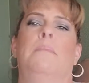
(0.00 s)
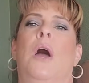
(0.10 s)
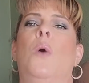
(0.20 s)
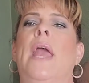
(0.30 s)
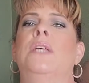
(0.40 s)

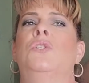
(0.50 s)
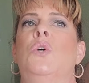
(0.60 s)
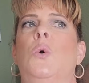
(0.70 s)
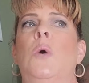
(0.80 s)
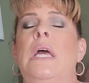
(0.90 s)
Okay,
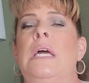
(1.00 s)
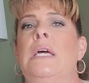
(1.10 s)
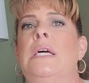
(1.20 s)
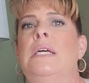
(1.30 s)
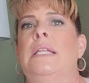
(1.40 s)
so
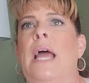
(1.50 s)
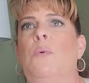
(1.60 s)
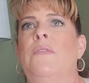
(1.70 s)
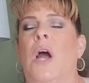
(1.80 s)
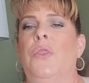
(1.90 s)
now
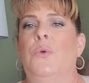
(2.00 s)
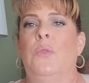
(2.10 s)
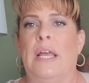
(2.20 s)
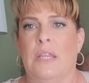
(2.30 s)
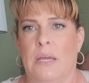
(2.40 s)
we've gone through
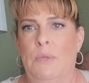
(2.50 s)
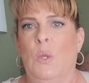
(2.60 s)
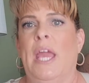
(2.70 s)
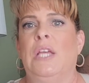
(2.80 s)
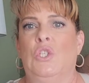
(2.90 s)
like the
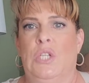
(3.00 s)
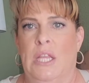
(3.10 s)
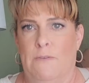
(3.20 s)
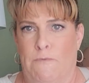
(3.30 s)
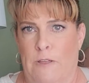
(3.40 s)
communication
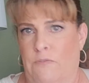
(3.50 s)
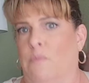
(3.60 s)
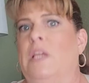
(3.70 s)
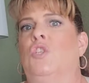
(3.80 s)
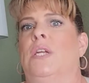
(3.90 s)
and the
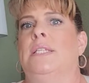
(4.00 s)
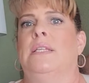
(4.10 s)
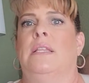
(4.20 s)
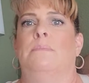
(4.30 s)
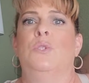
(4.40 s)
information I
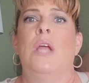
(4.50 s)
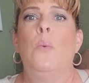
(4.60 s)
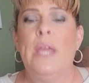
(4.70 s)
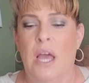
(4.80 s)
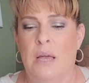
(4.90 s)
send them. So now
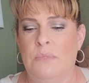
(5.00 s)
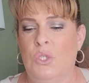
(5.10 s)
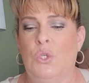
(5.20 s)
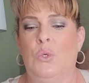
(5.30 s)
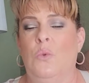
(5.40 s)
we come
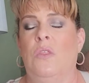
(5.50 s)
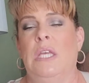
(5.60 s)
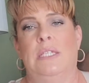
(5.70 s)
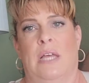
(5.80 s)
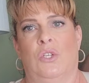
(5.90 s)
to
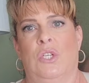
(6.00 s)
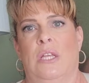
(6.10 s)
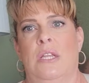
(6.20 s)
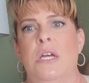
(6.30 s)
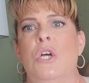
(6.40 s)
the
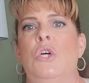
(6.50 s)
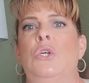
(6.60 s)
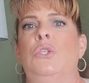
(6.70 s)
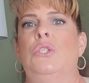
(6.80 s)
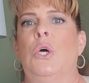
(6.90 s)
session.
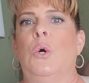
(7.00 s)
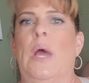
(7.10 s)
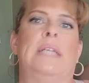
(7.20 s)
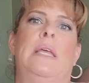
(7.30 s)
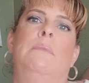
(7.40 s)
So
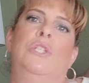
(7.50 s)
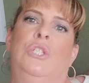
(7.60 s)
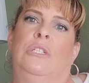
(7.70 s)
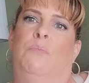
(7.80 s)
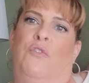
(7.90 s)
as I
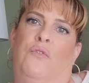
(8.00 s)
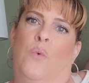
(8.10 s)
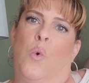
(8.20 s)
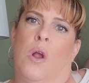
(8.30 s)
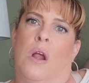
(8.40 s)
mentioned
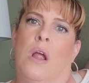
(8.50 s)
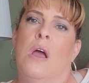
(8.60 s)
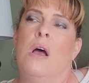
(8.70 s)
before,